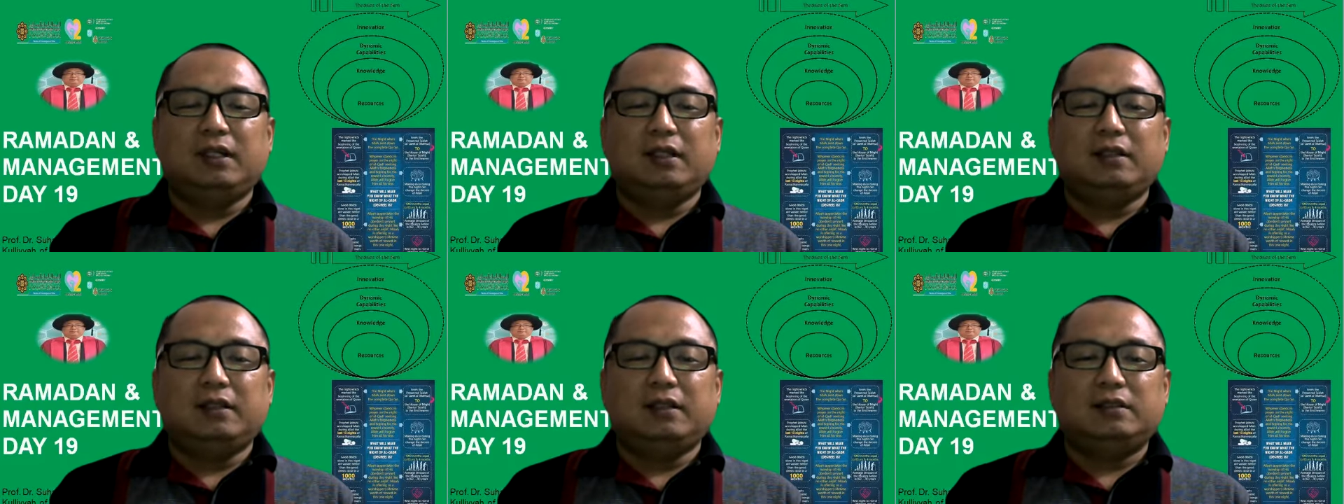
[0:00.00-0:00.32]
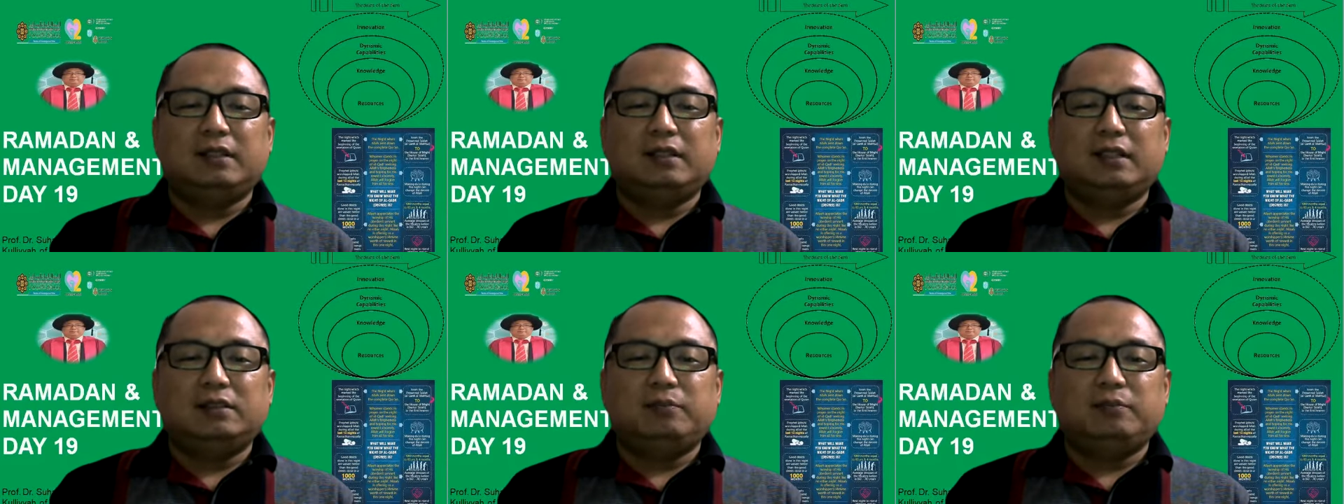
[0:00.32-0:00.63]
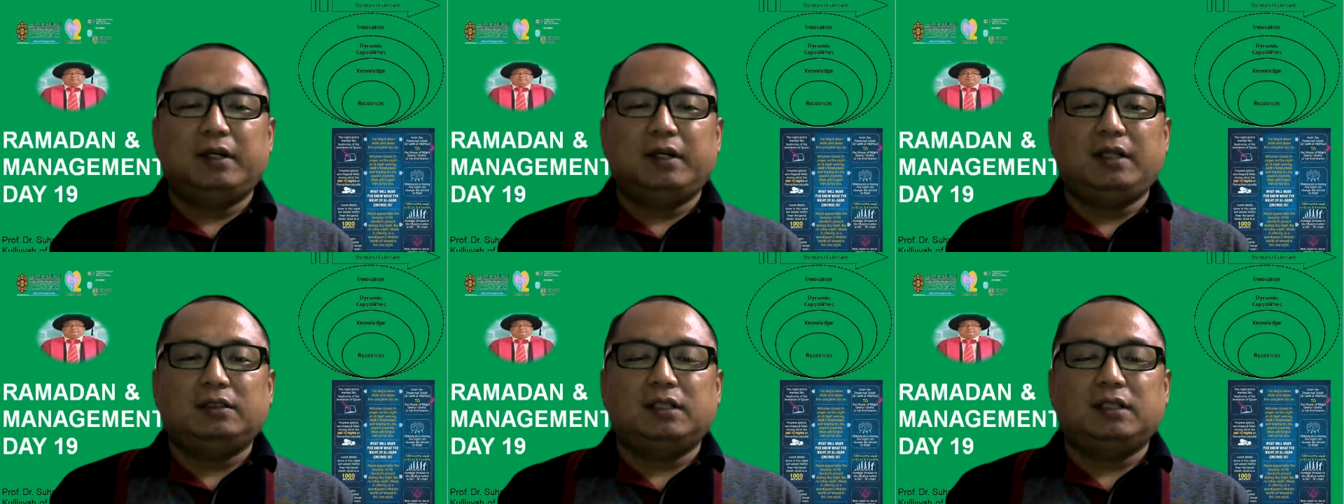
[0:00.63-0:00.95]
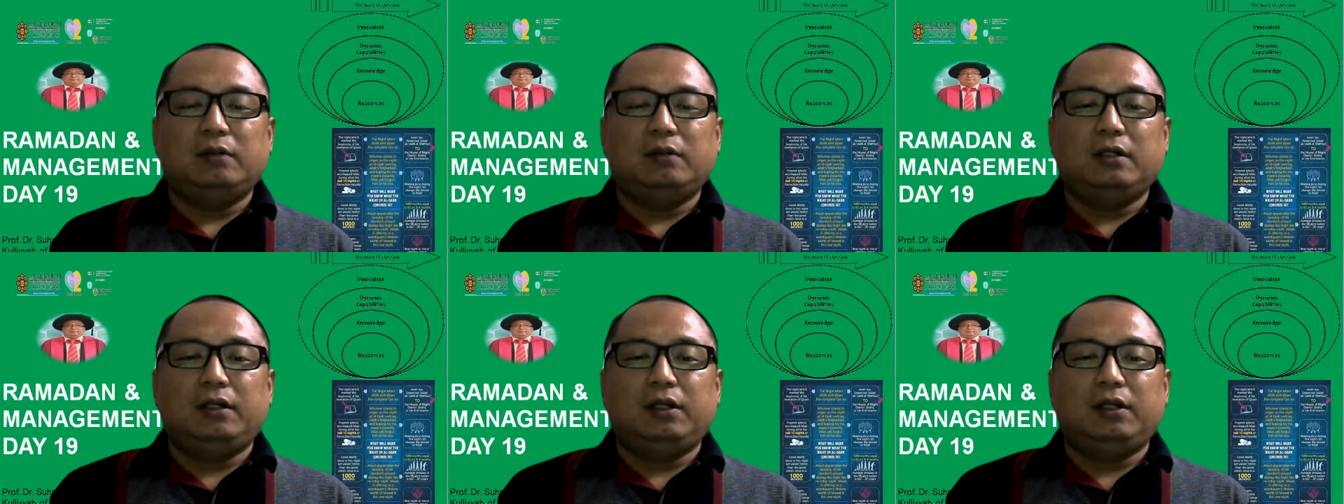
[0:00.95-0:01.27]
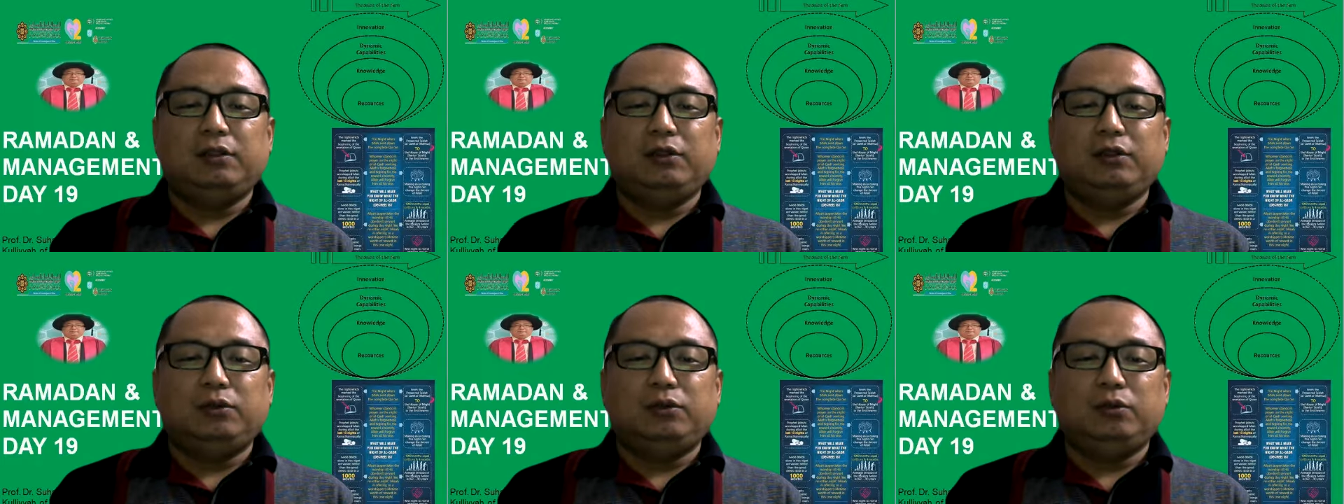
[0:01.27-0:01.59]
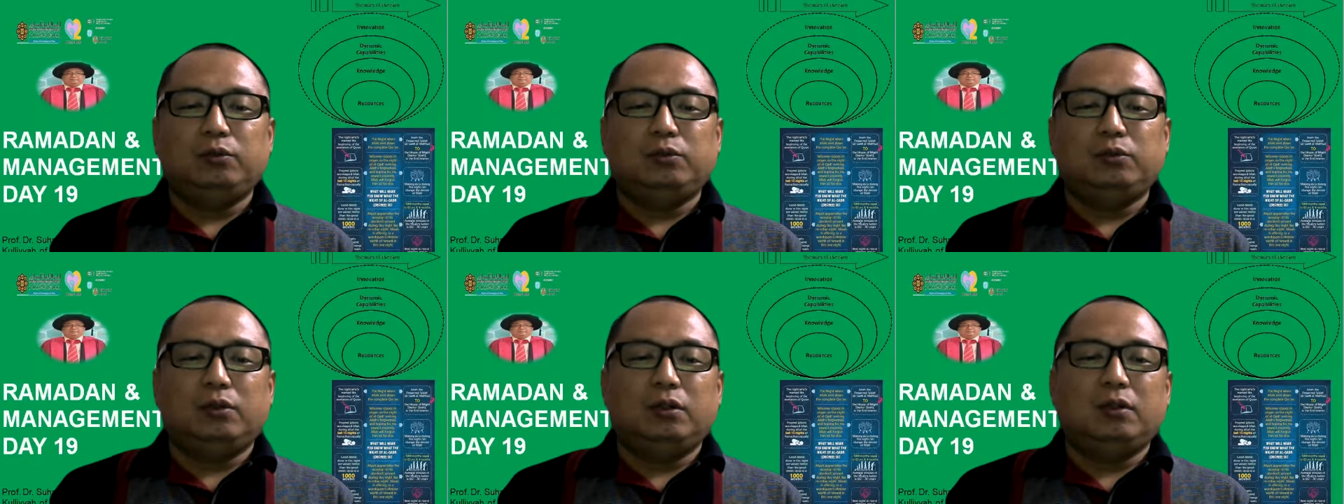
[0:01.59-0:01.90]
let us express our
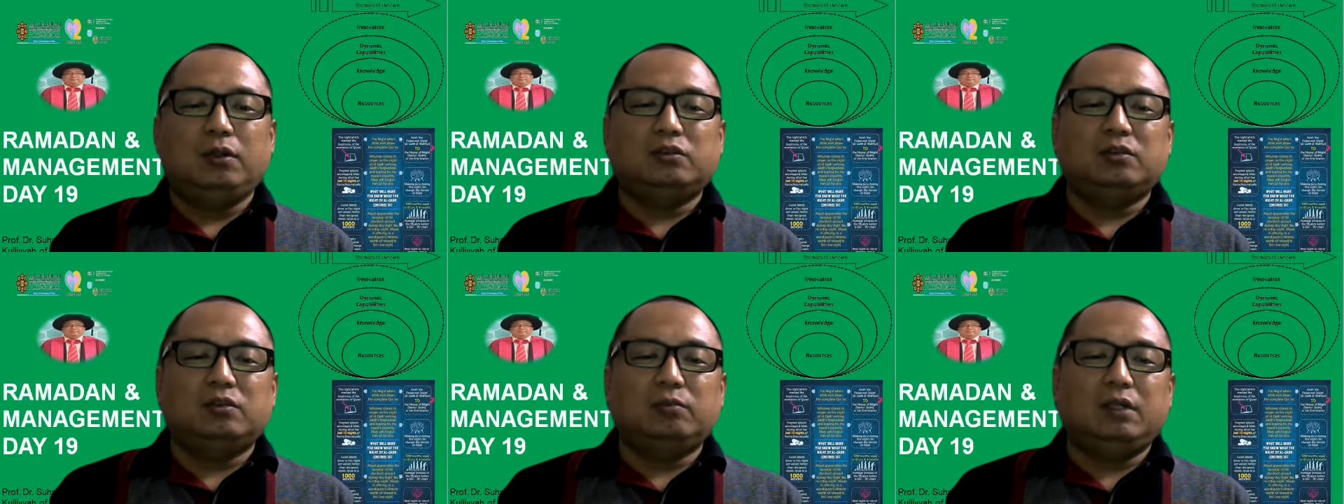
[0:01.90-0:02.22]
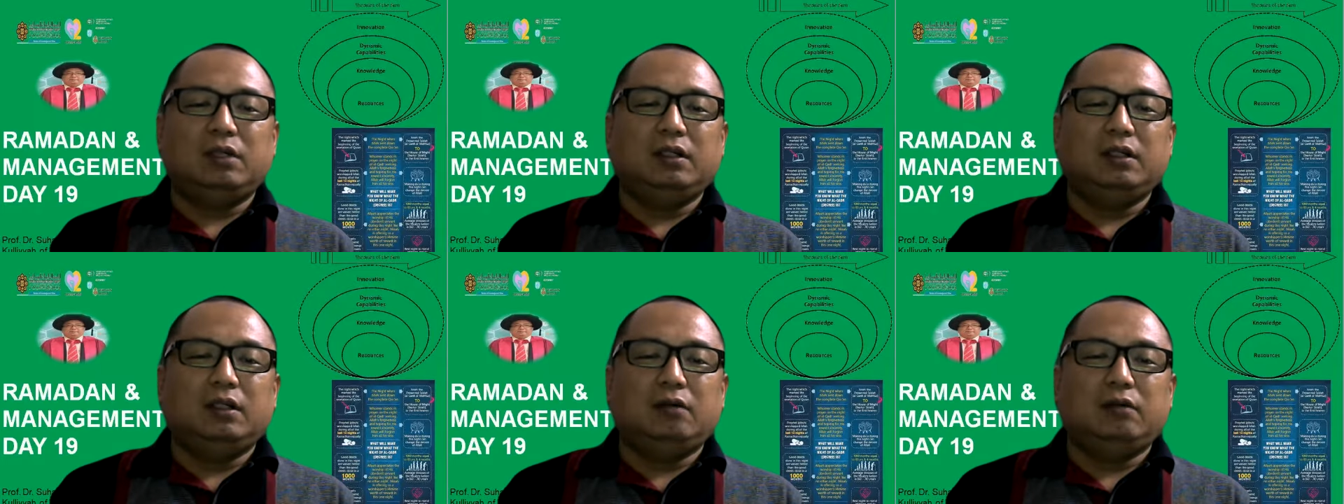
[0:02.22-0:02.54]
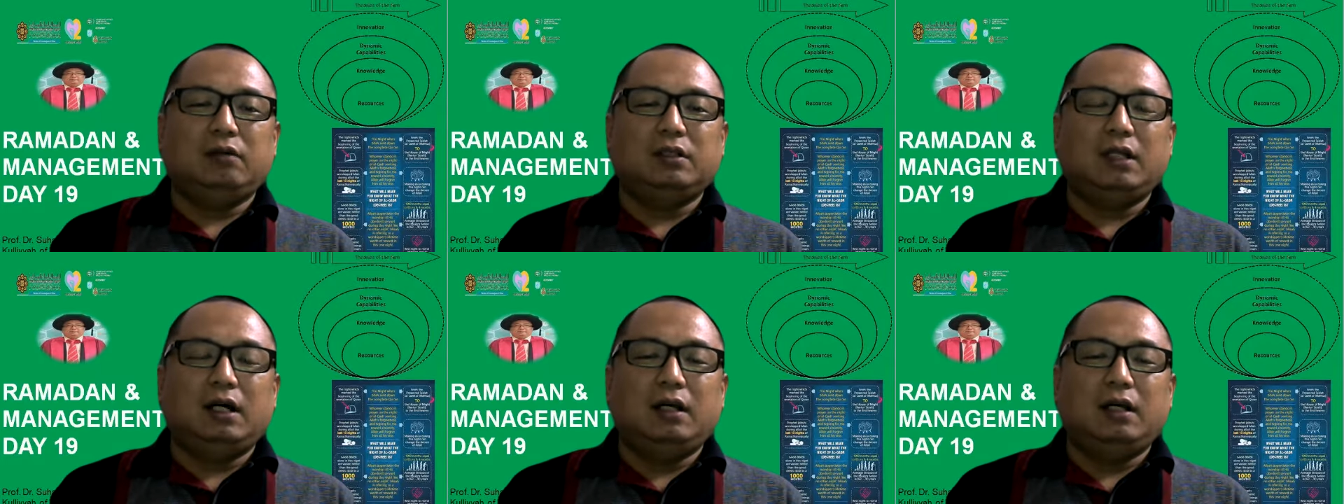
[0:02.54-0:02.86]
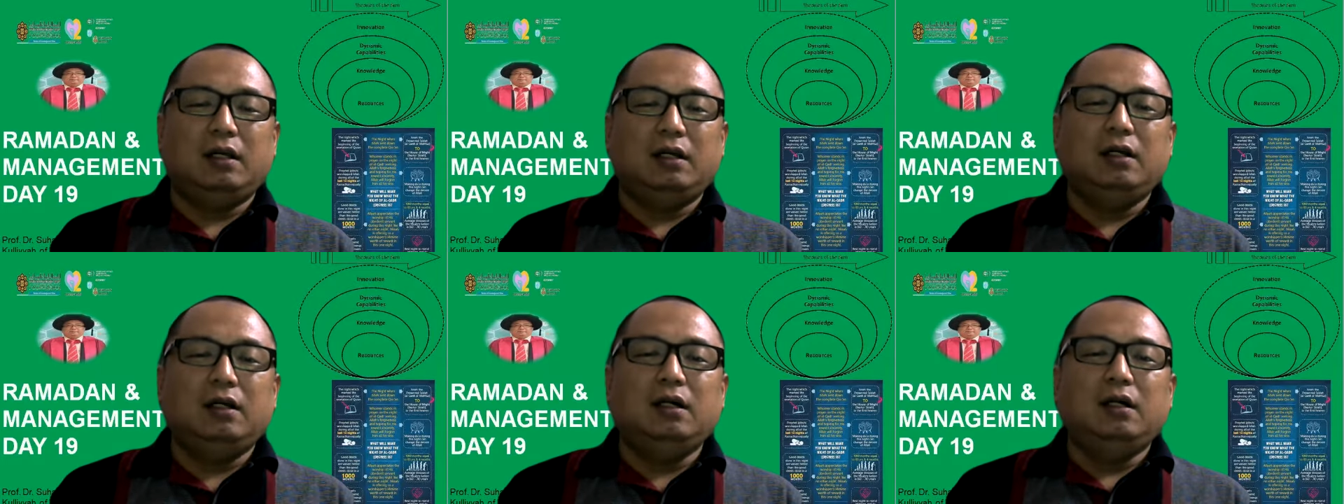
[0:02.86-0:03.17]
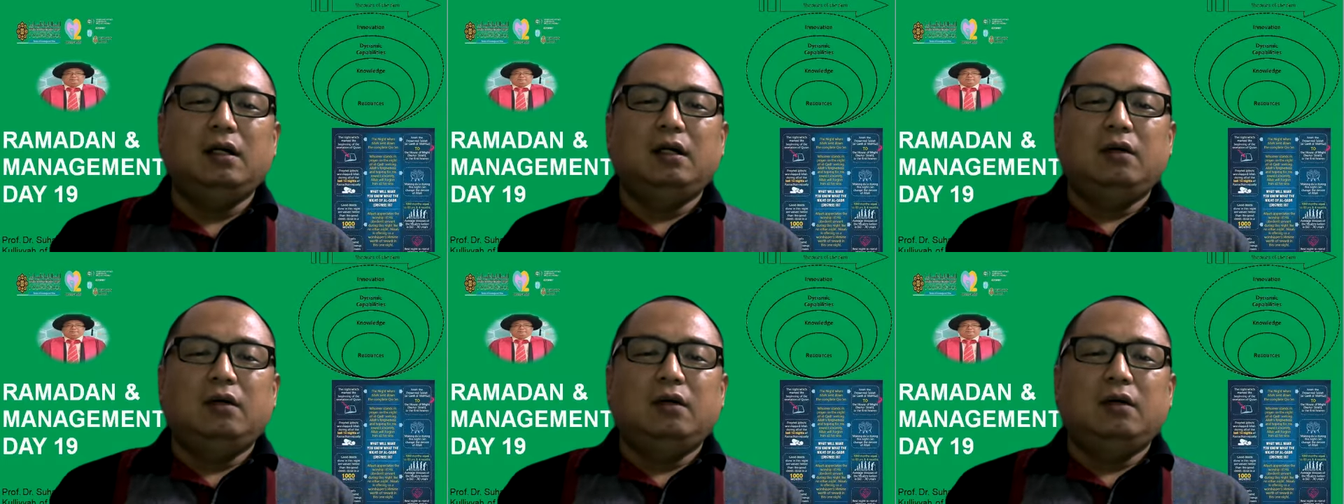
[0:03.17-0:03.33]
gratitude to Allah subhanahu wa ta'ala